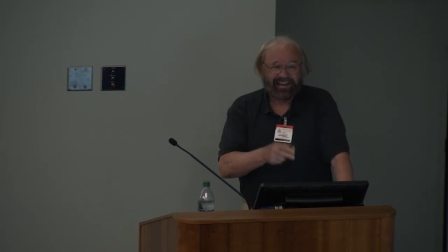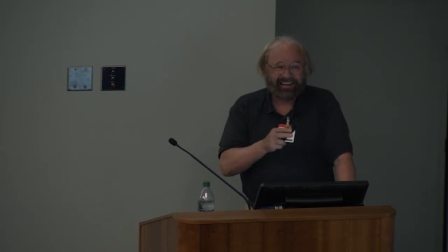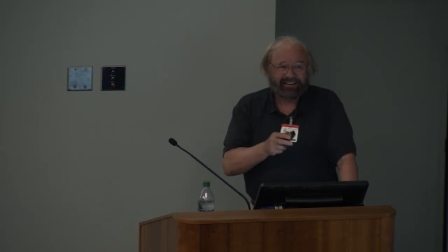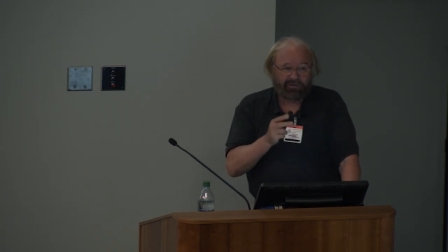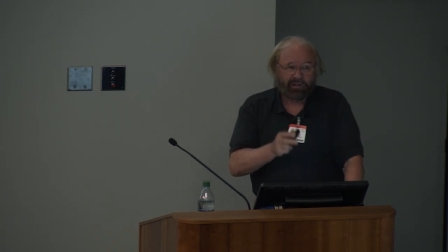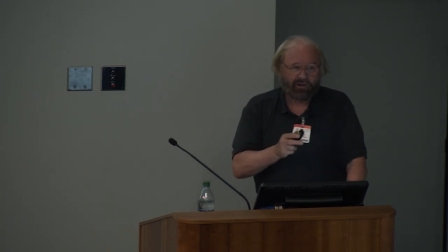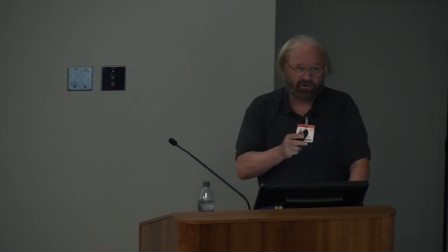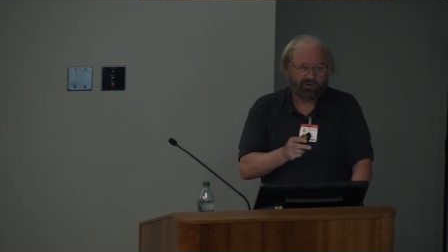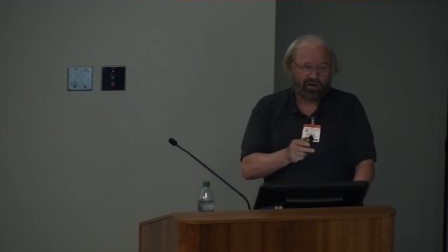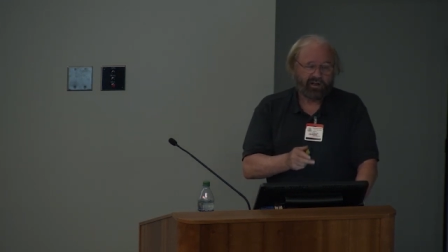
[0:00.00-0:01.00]
even
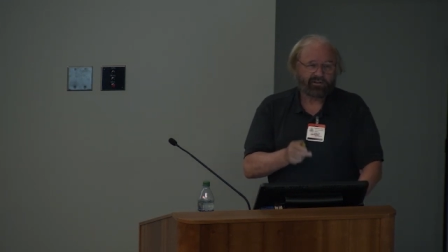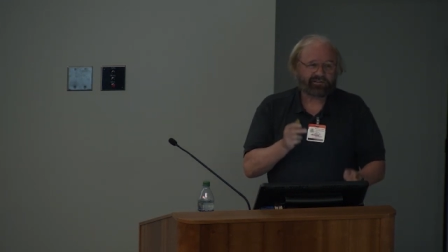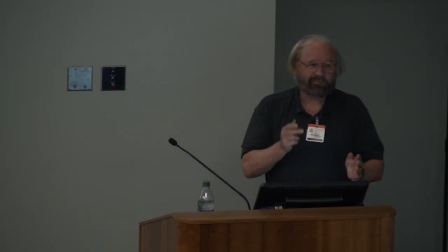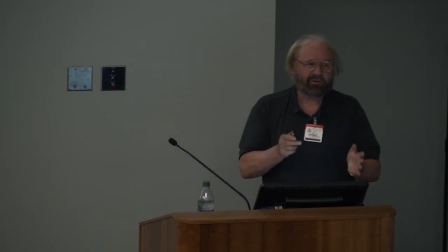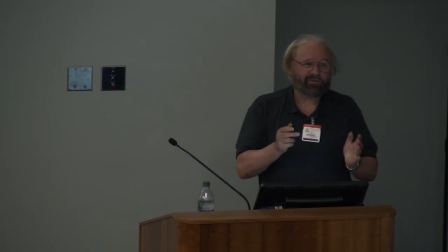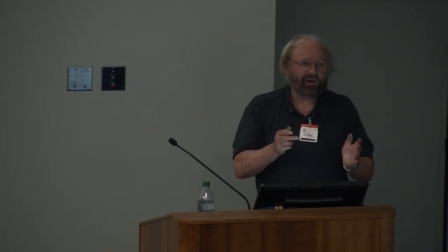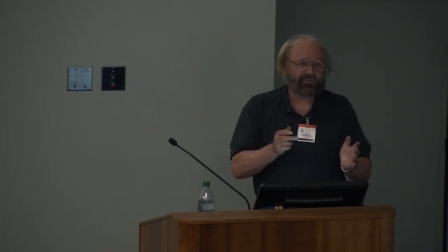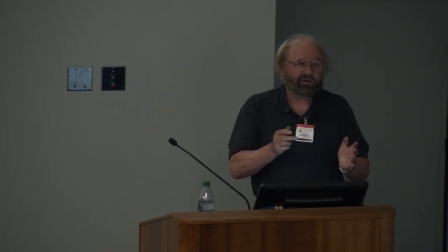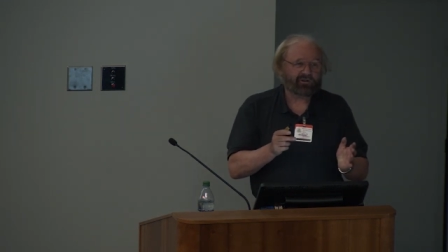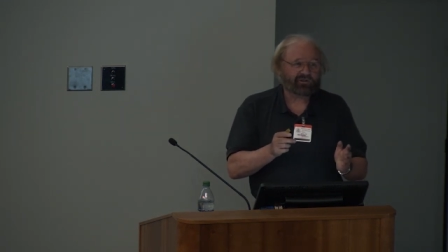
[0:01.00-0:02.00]
though the
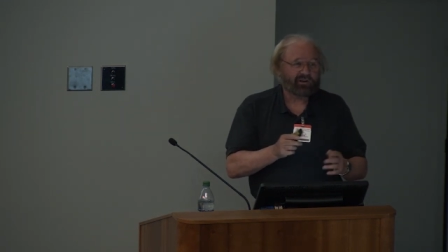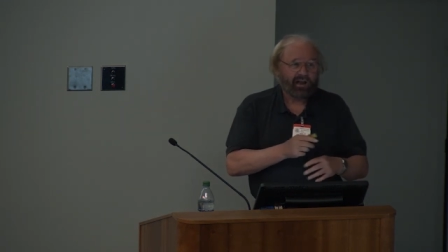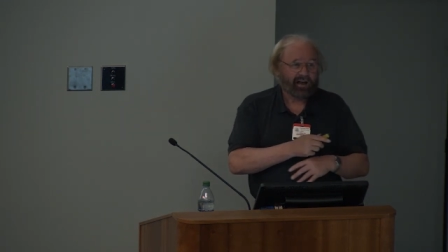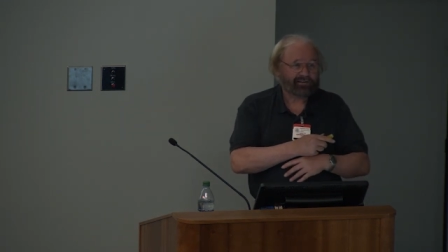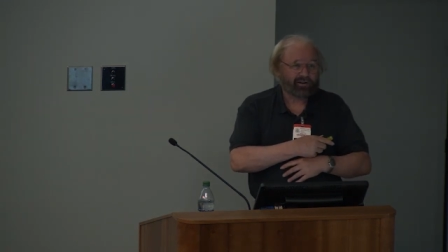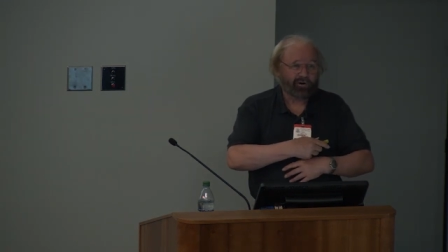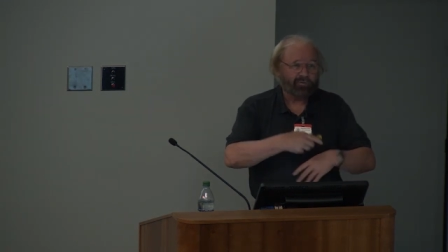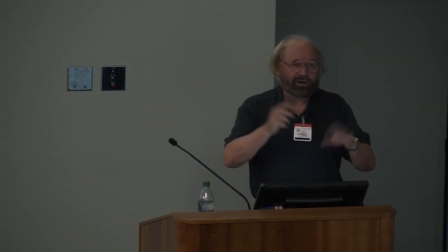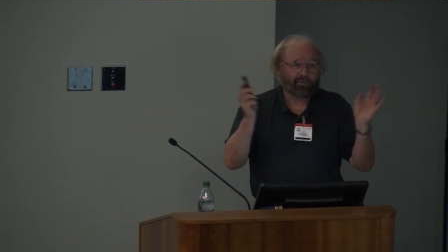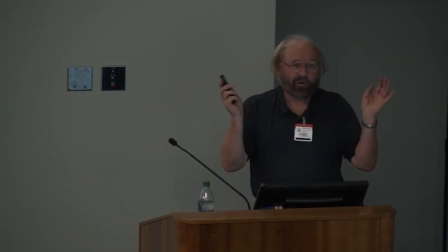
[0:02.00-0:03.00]
simplified version has got
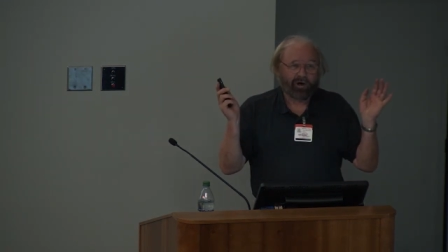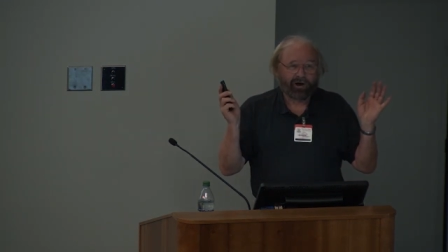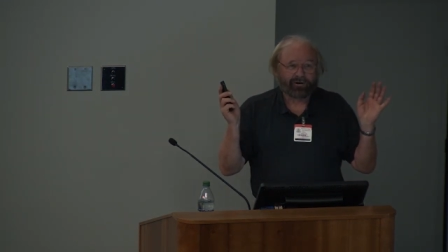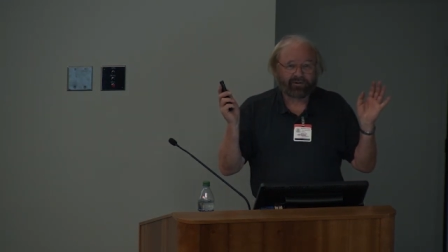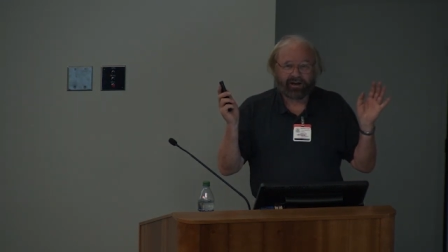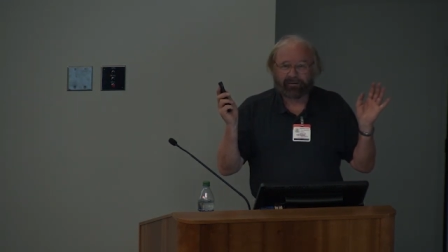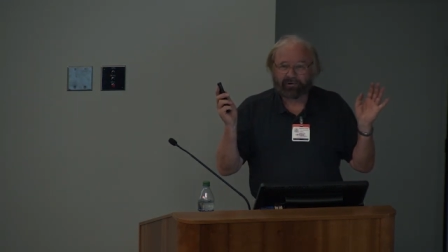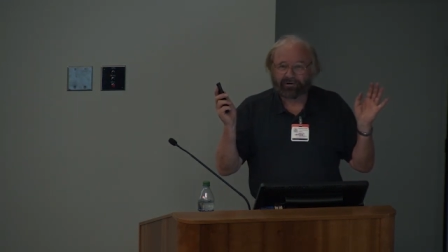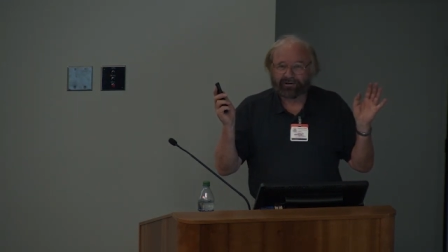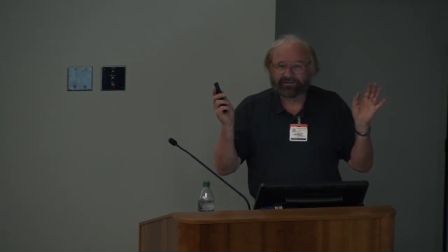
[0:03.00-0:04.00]
rid of all the hard
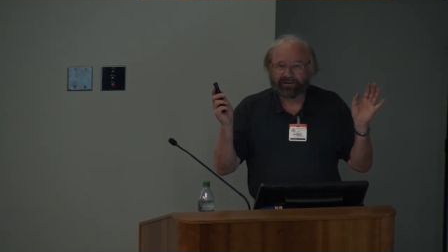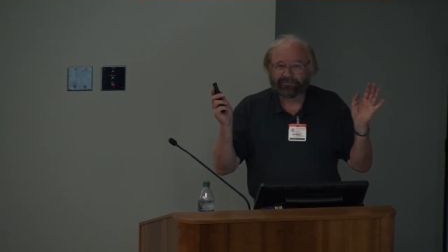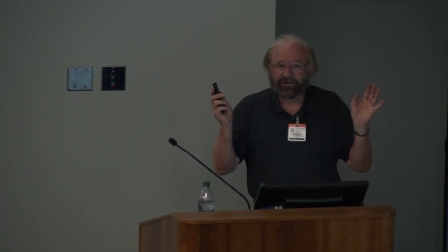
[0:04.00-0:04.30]
vocabulary and so